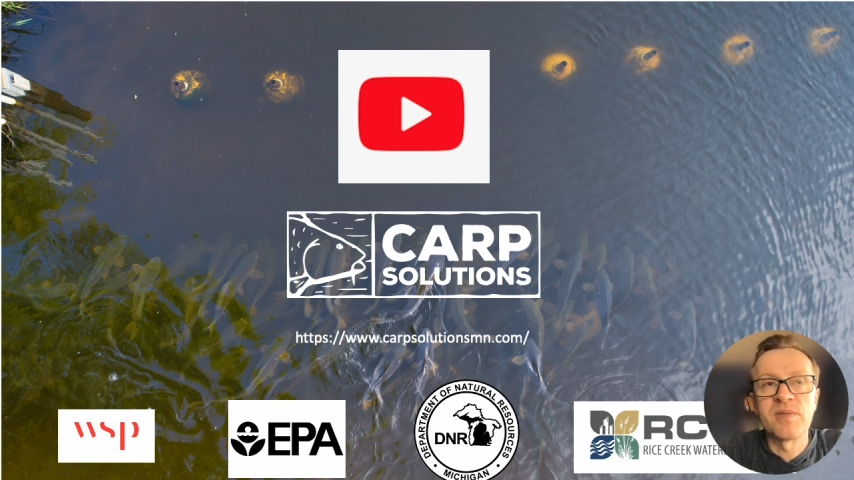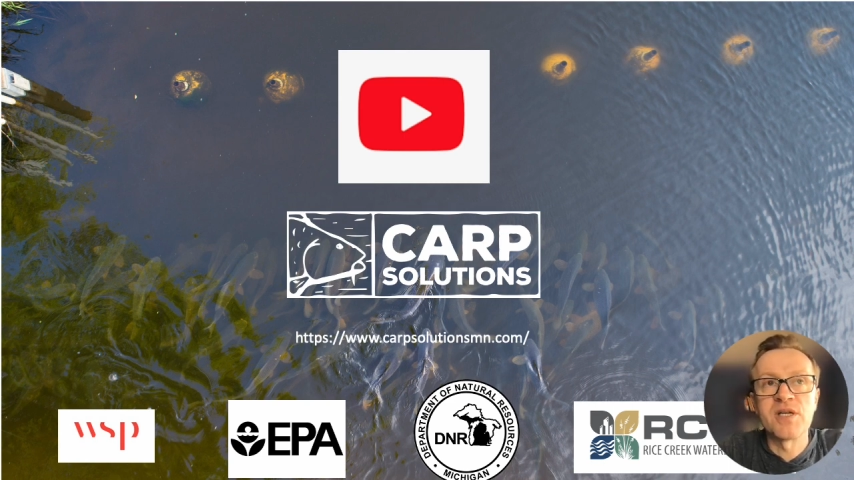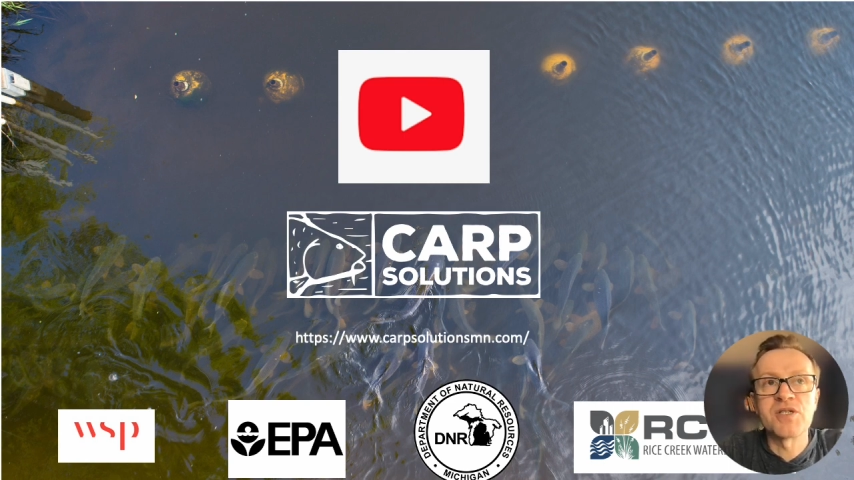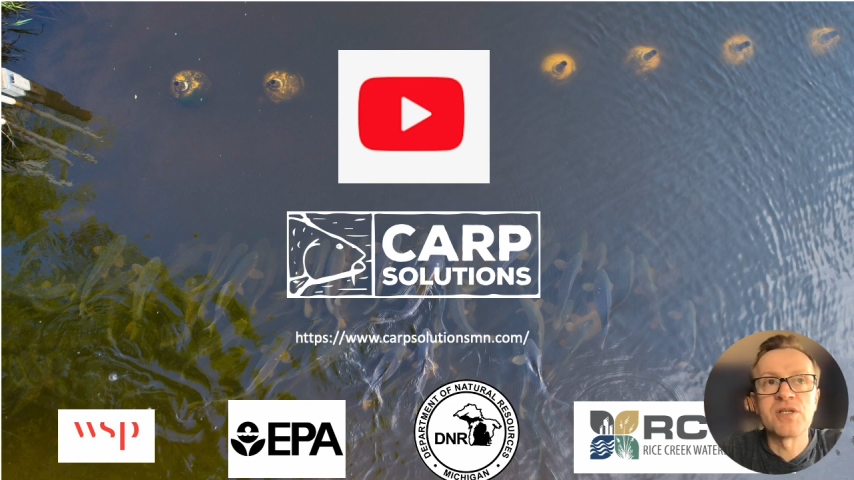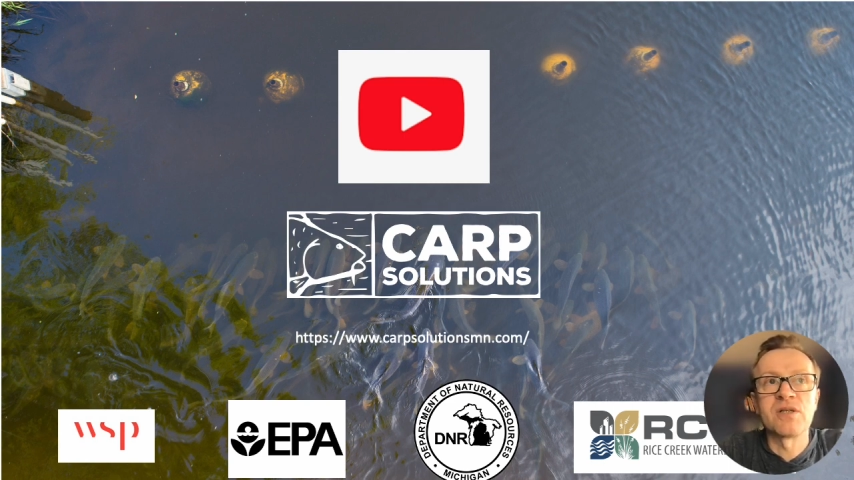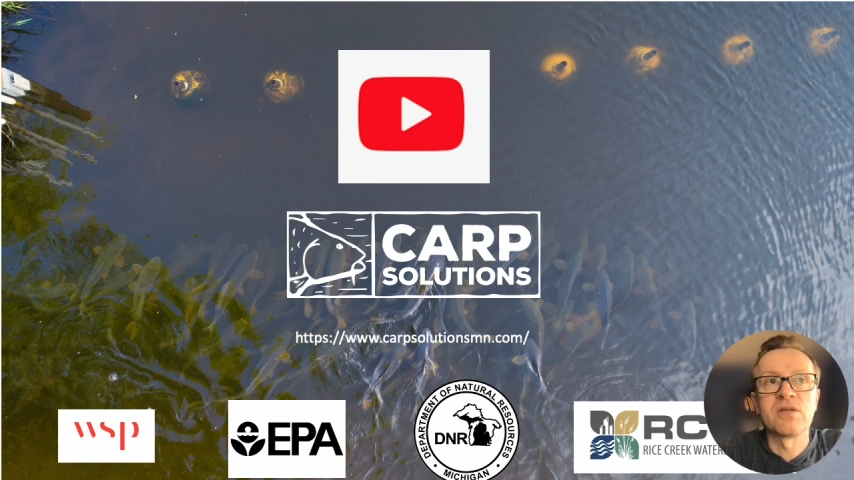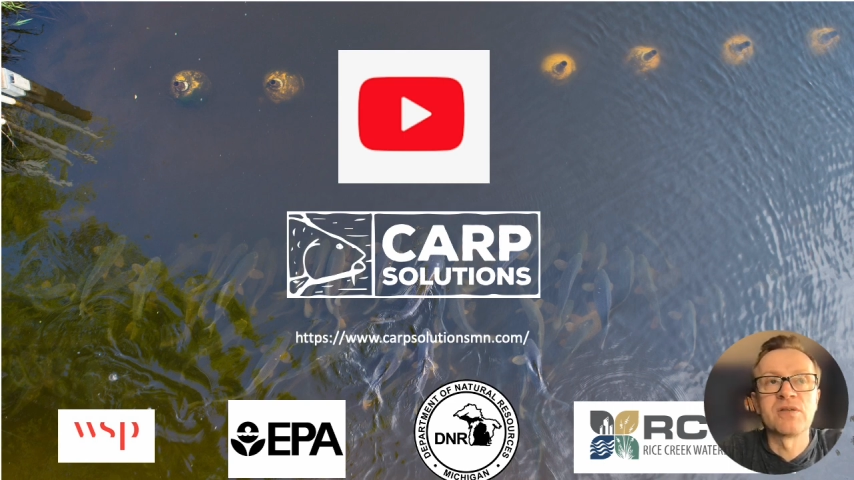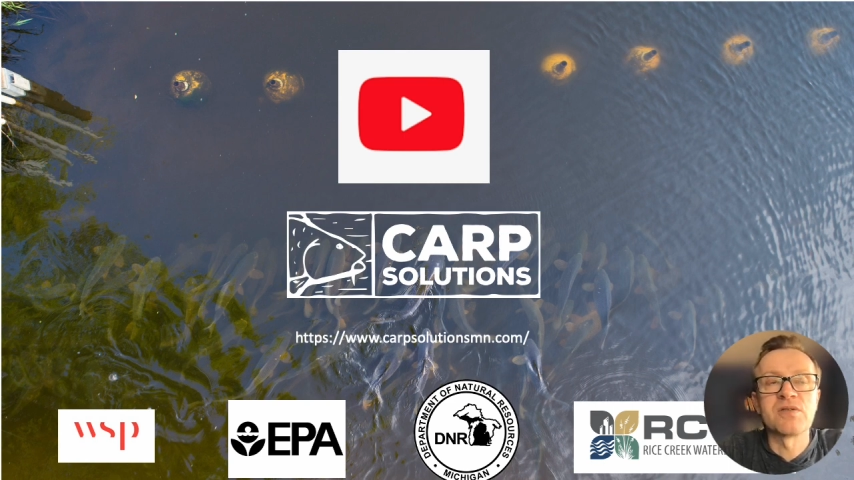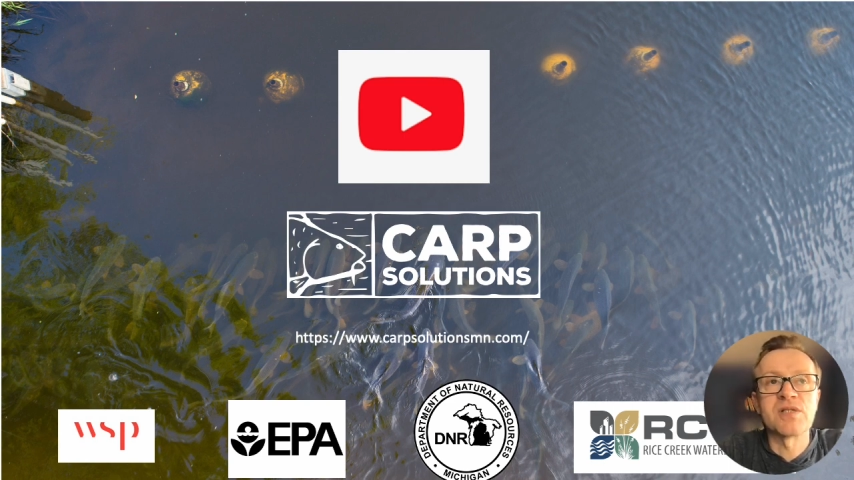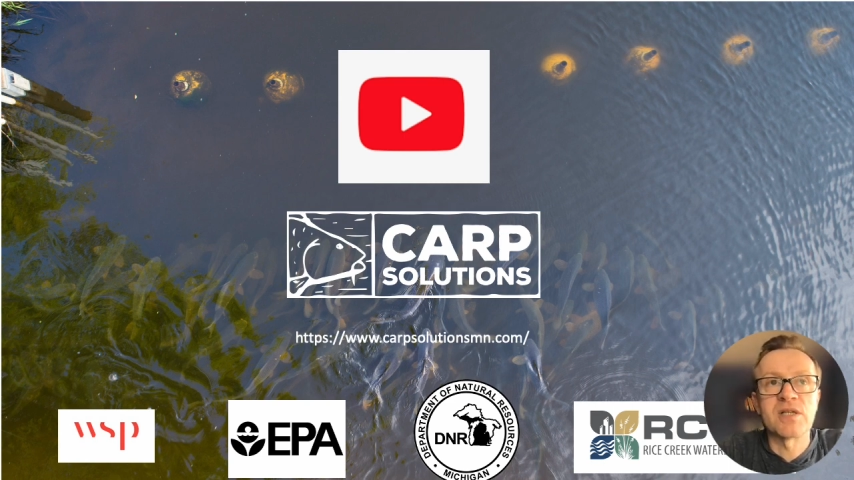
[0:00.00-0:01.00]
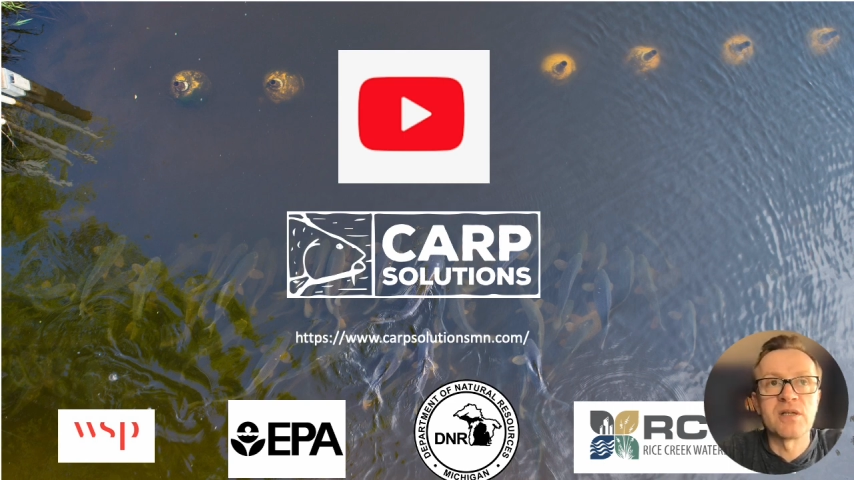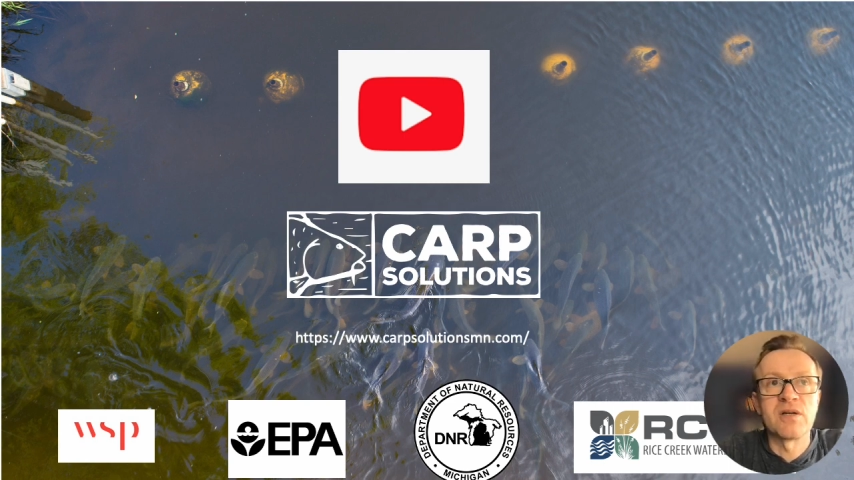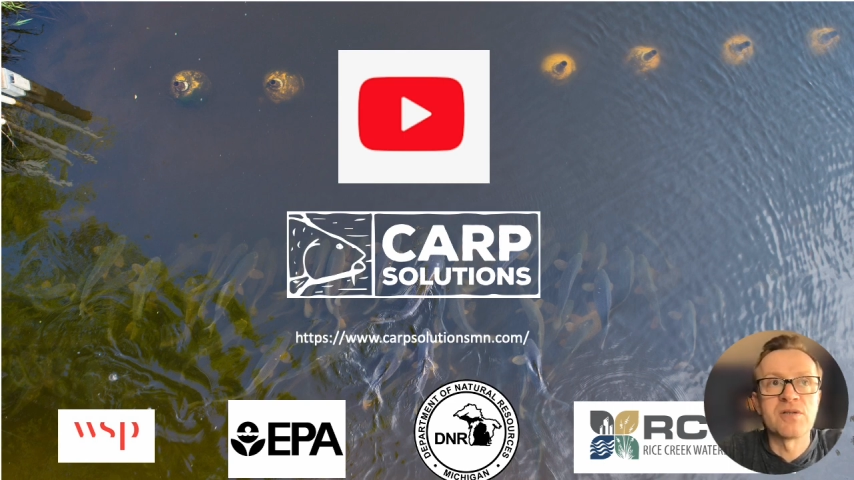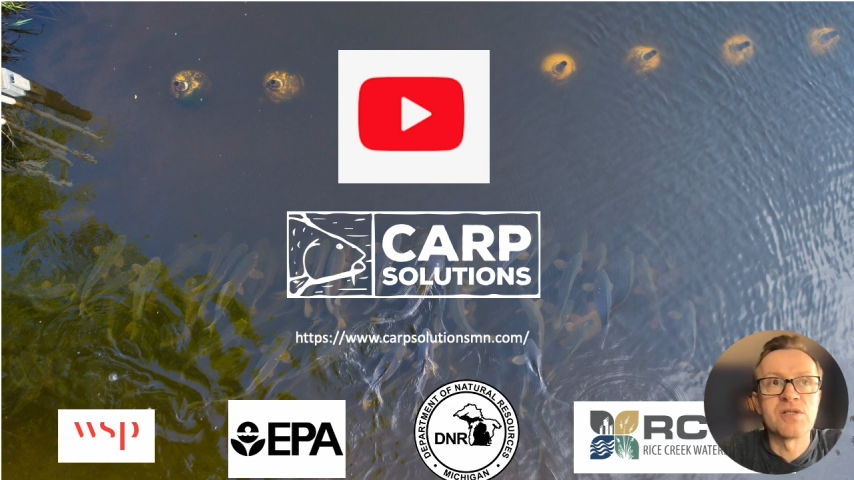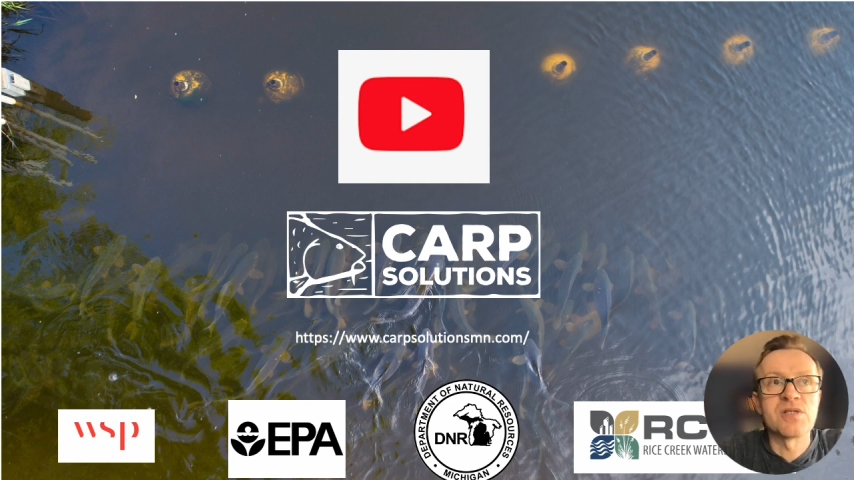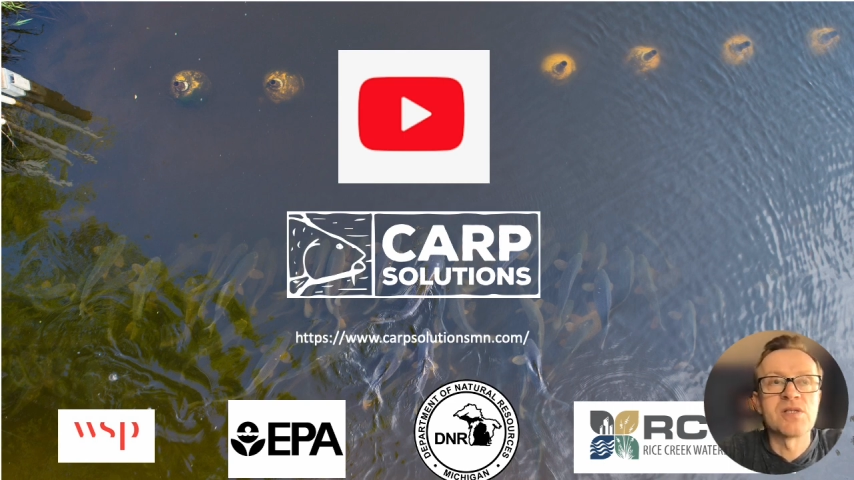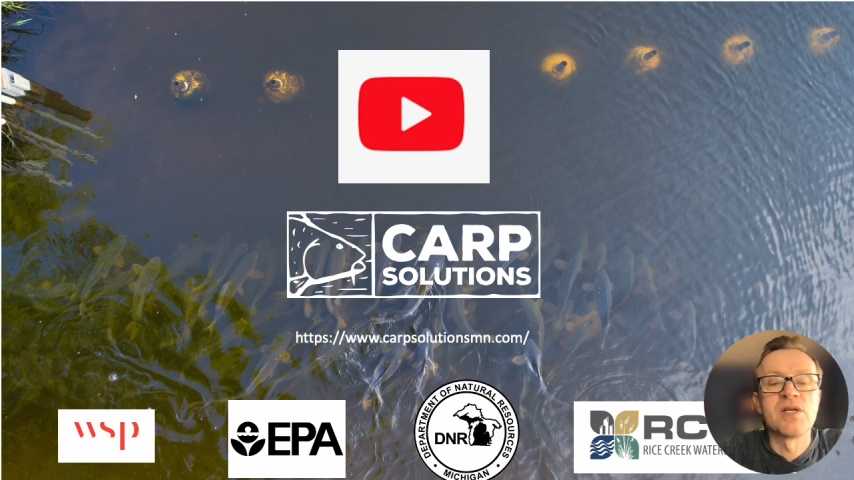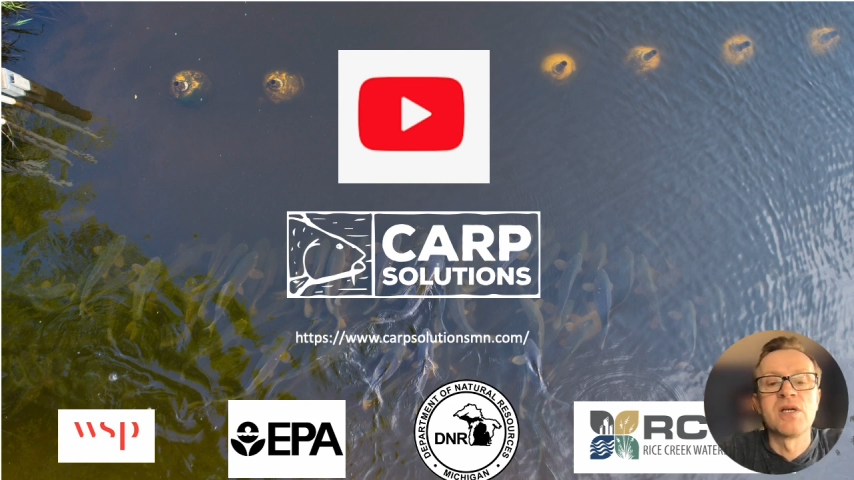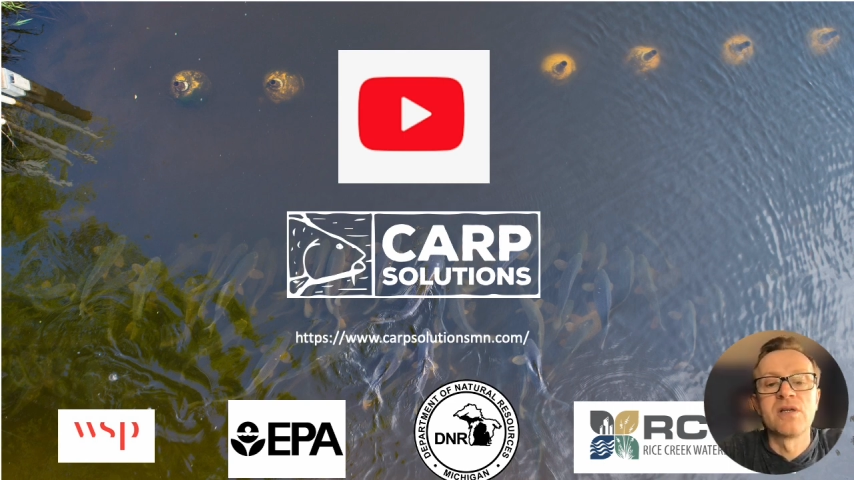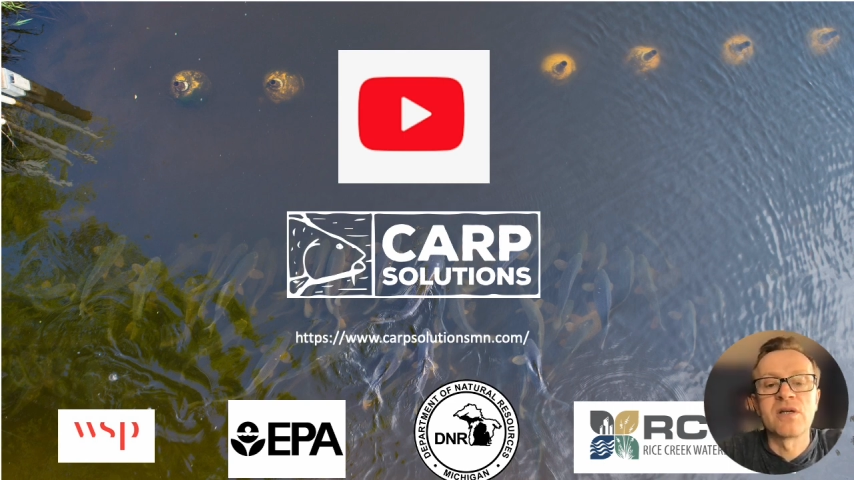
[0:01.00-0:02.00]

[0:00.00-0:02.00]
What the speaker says: you can go to our website and also see